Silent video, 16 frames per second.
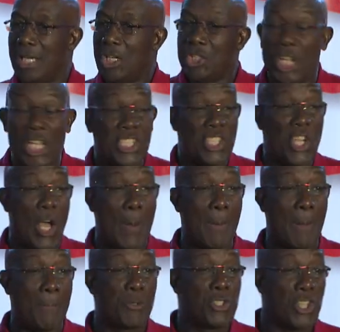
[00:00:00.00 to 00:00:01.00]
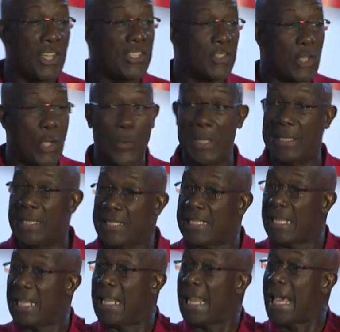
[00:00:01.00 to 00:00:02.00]
Just come up just so with this
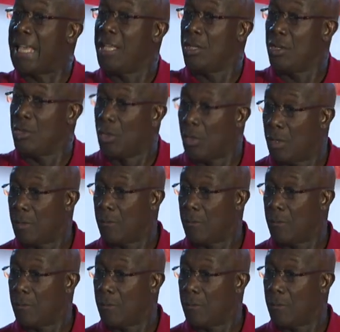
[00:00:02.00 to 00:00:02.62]
lie, you know.